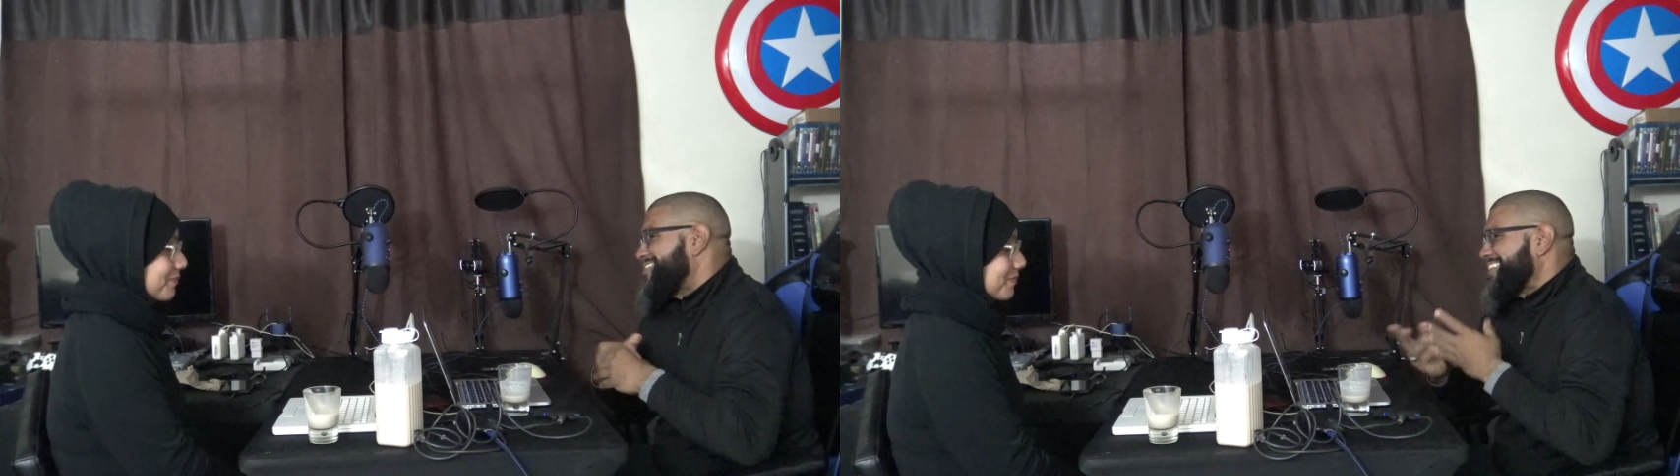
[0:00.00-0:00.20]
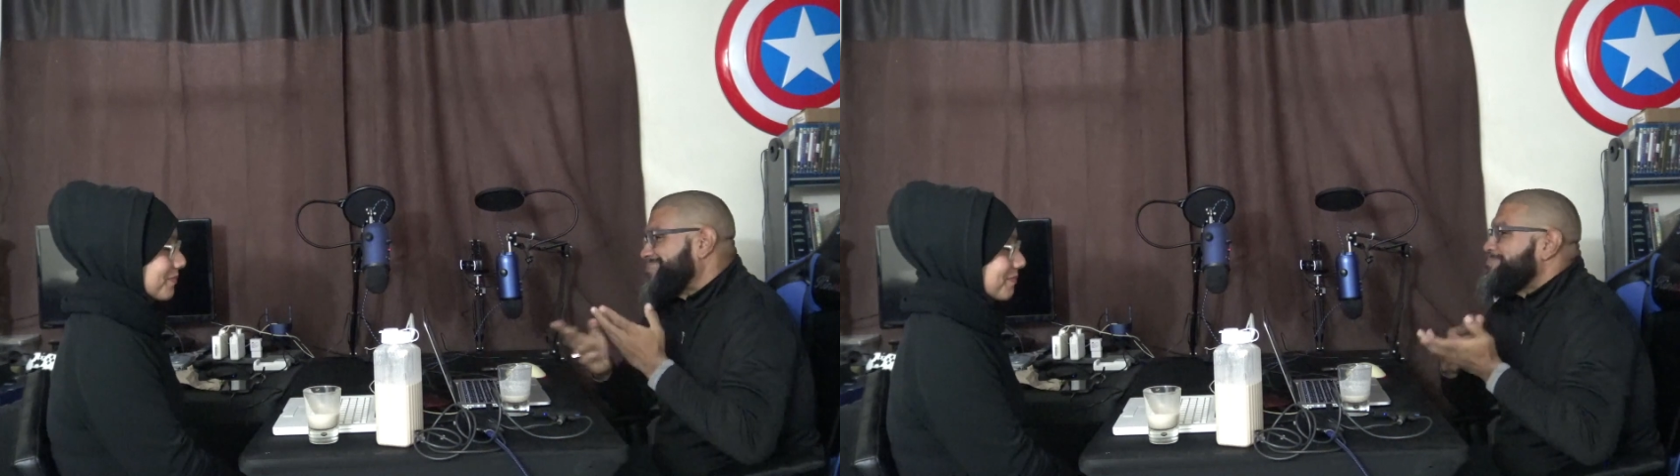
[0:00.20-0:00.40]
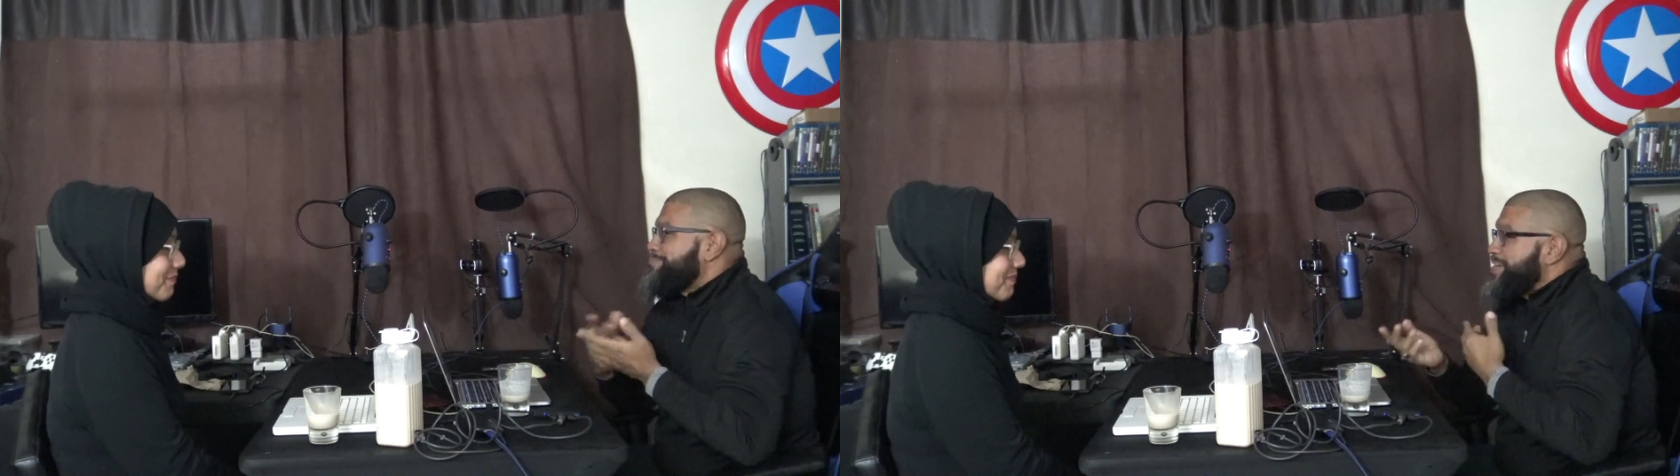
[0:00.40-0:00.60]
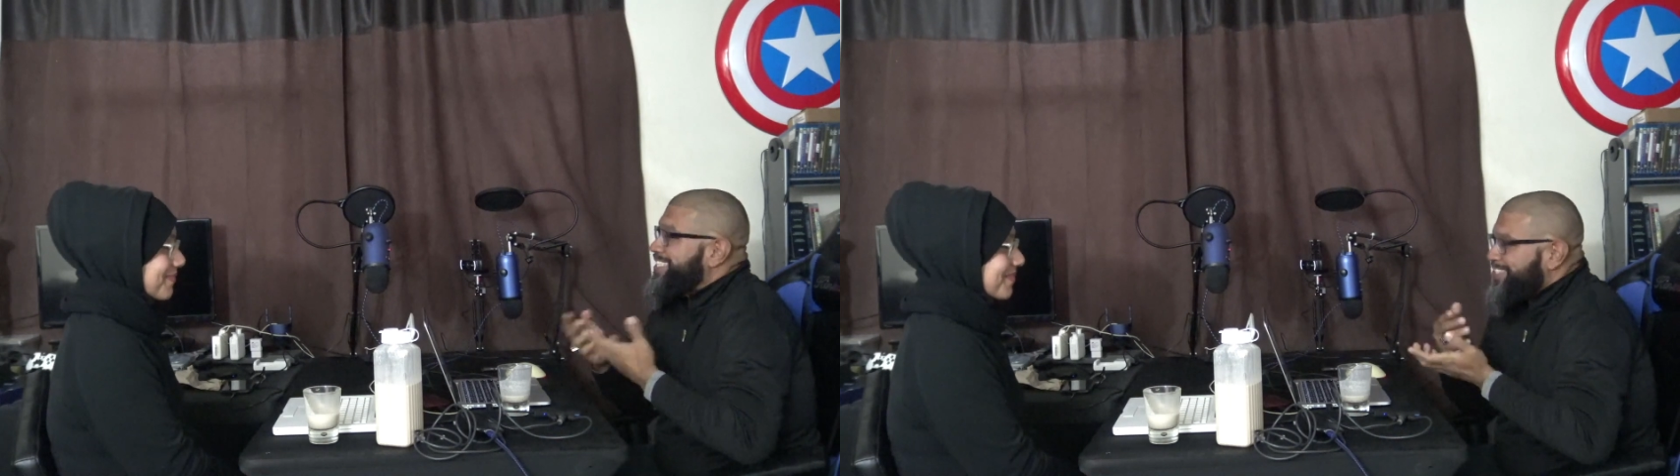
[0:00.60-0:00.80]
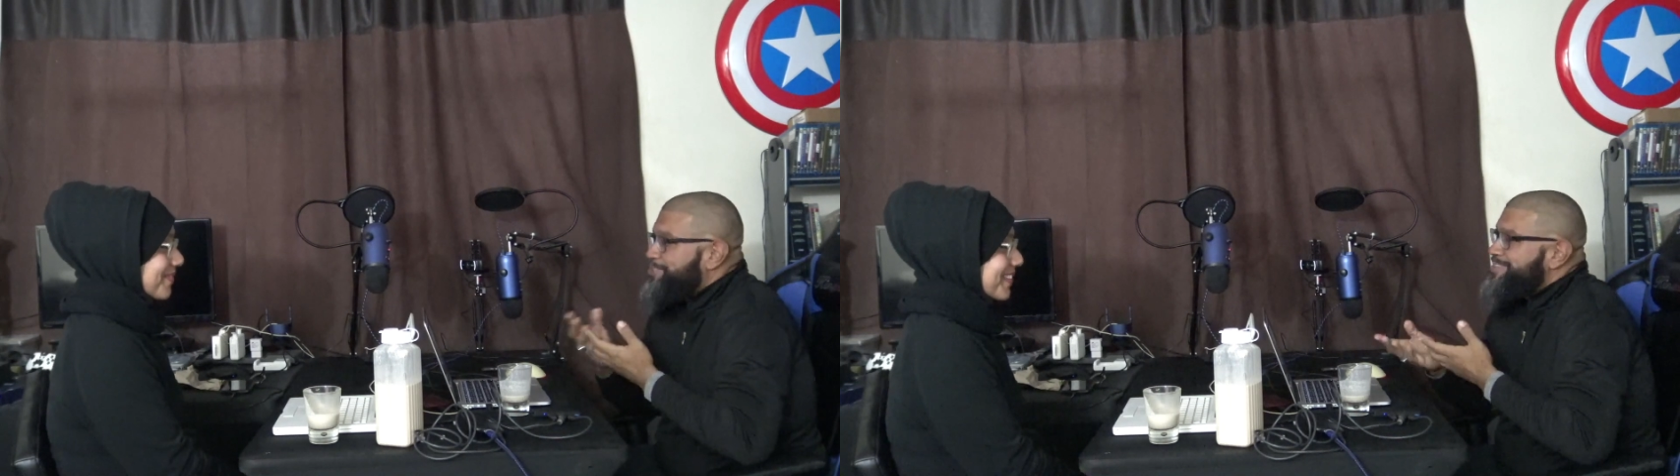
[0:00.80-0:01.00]
I want to
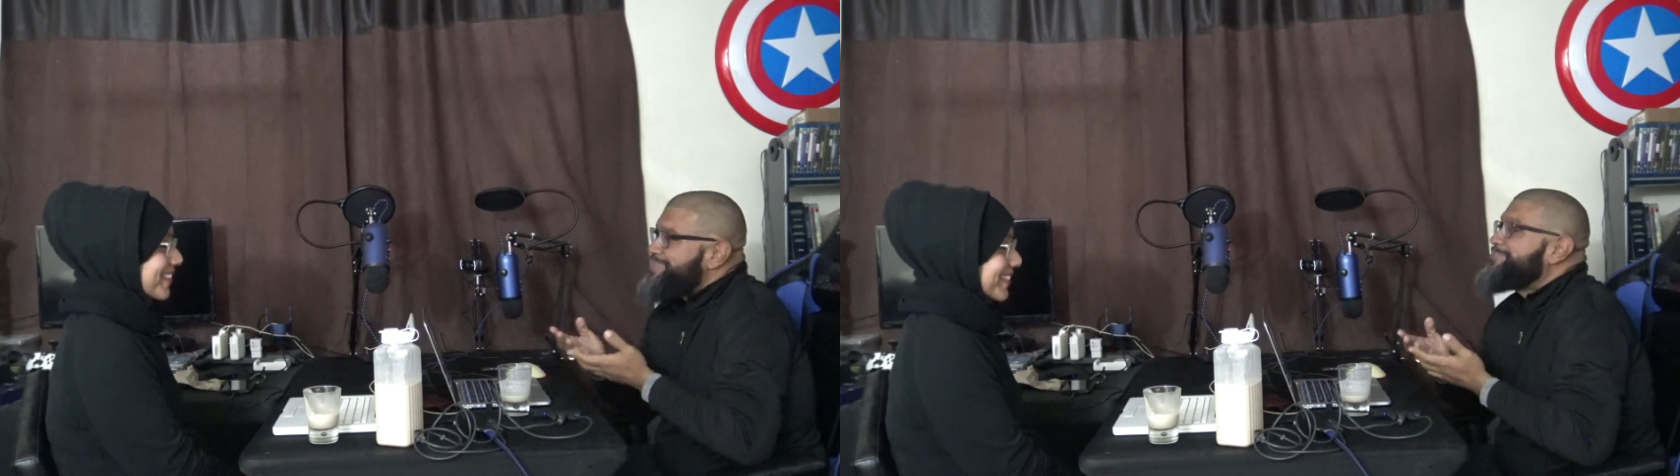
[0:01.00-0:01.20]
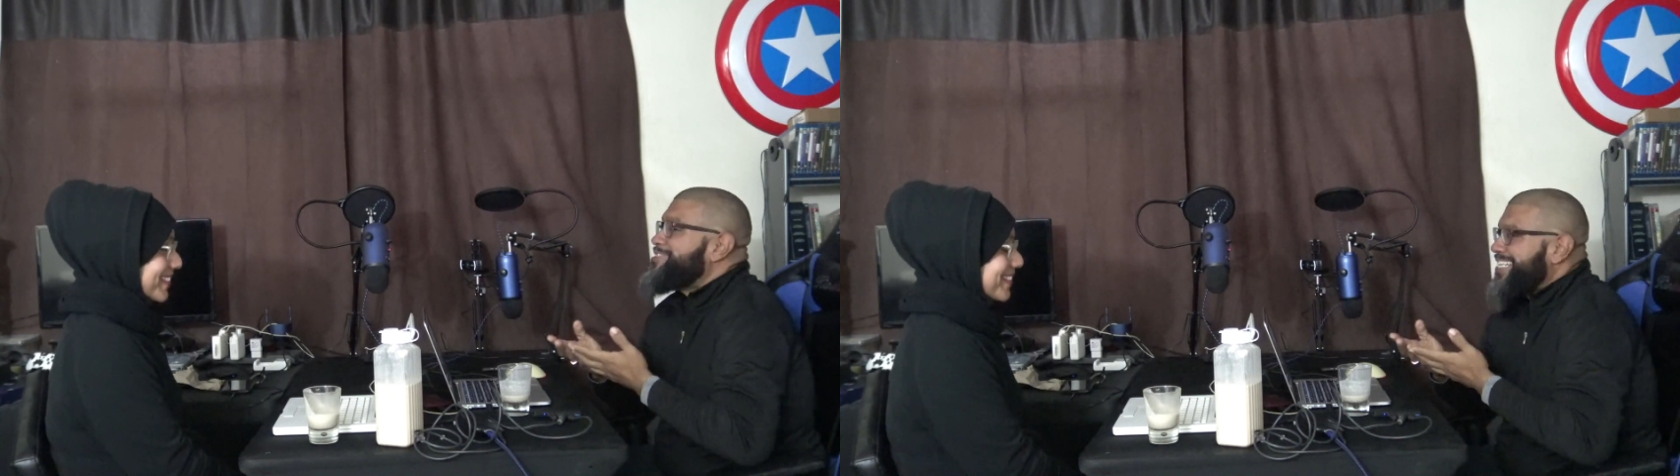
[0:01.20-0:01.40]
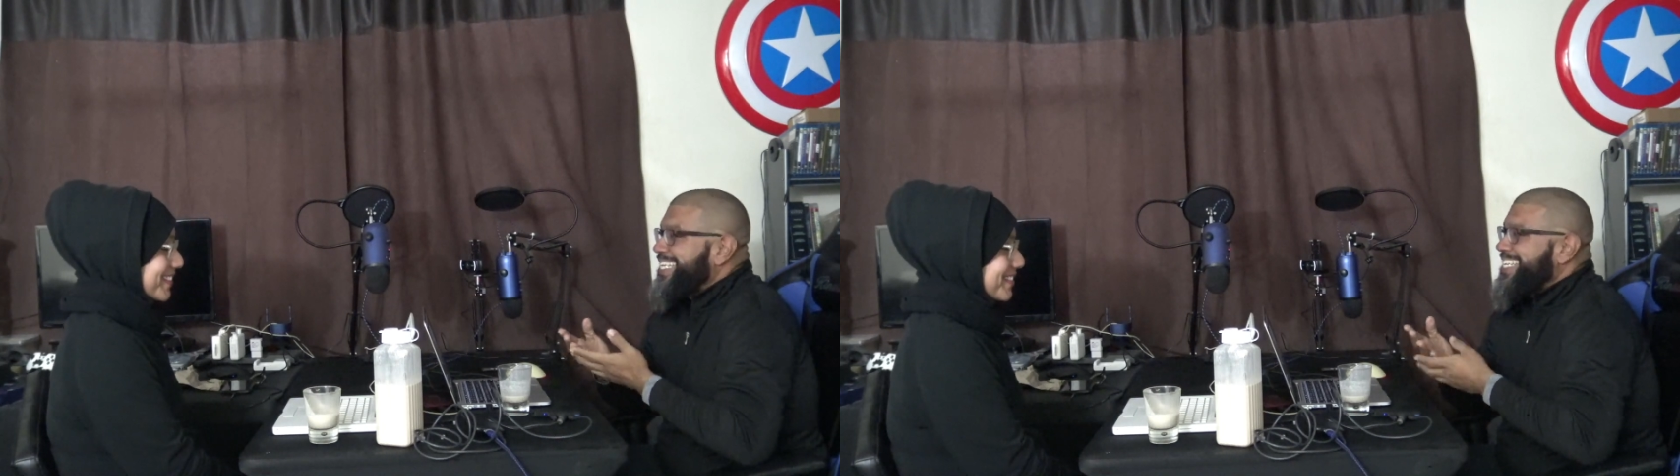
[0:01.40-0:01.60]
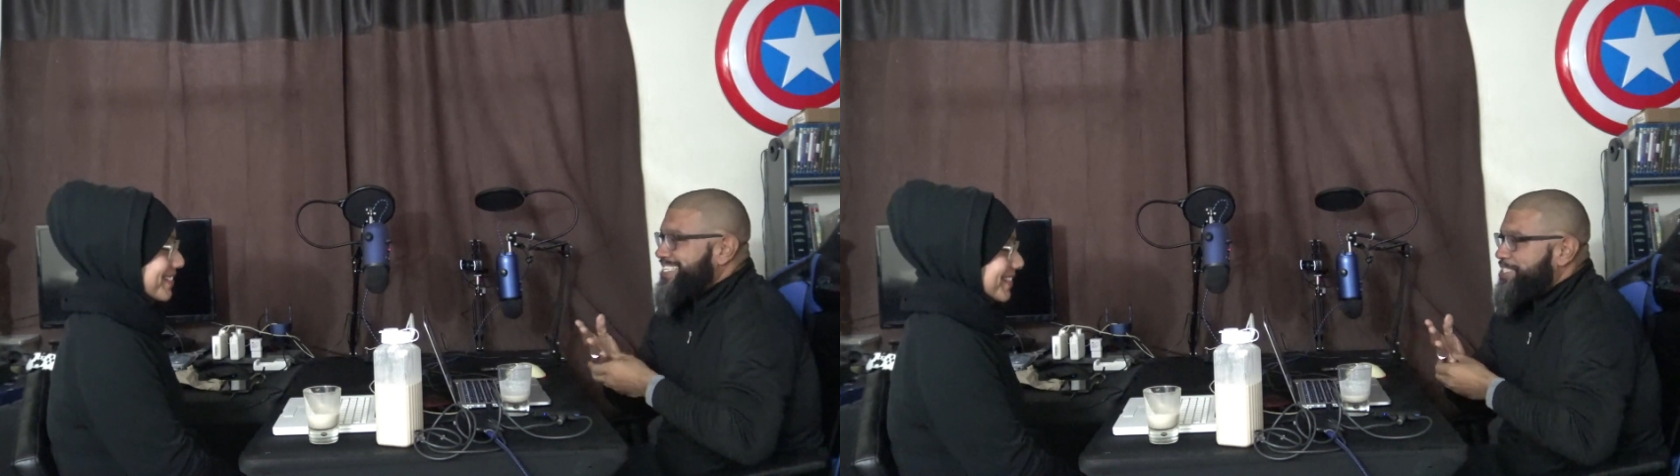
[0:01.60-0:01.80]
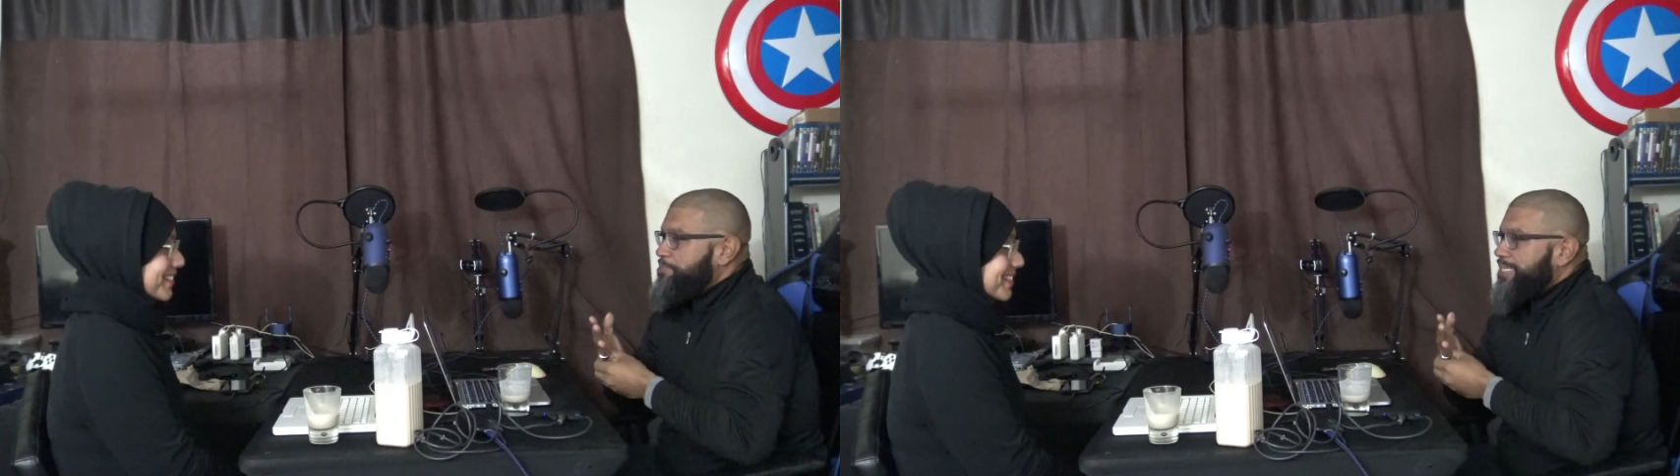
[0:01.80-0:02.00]
make sure before I get
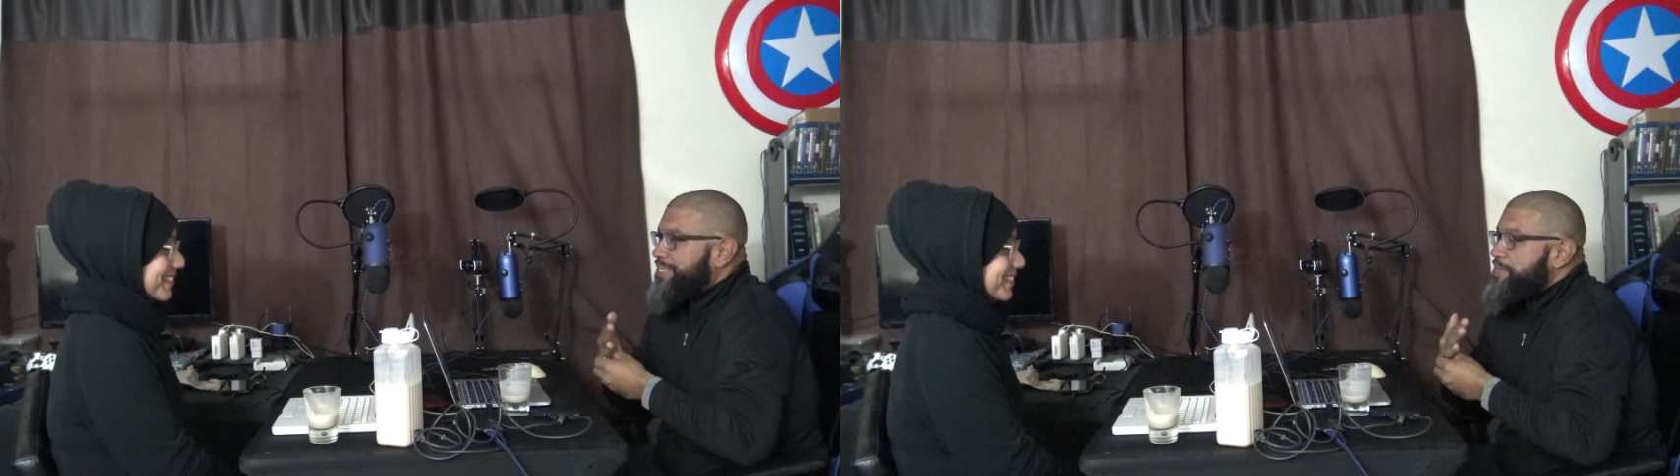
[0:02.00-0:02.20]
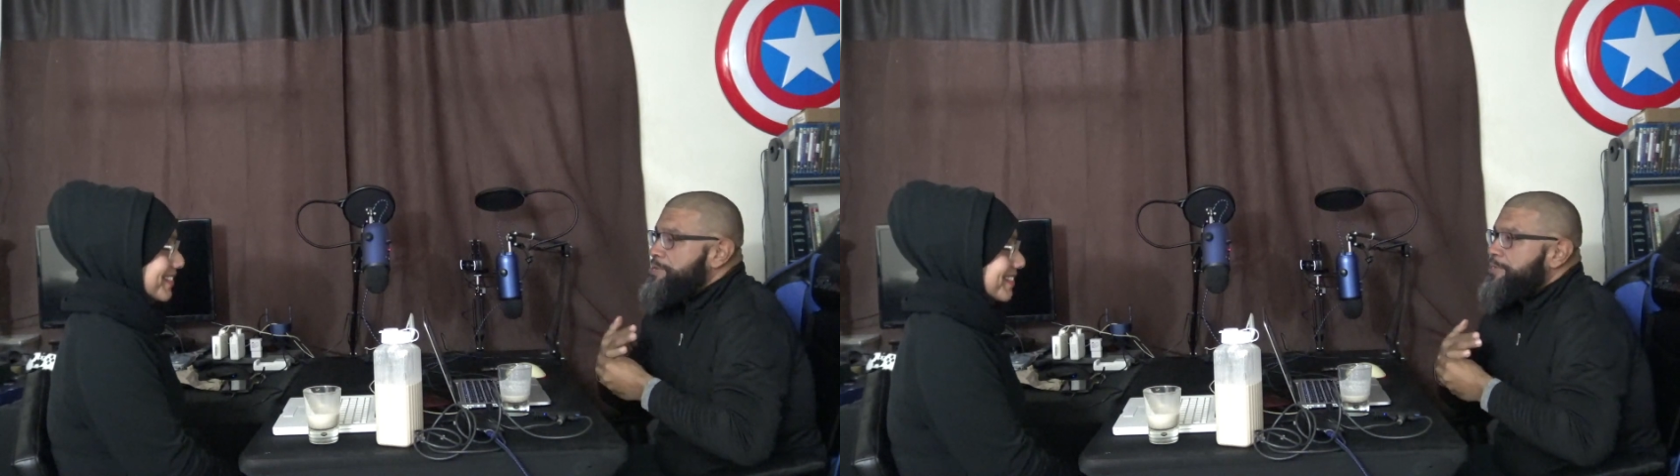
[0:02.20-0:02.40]
into it.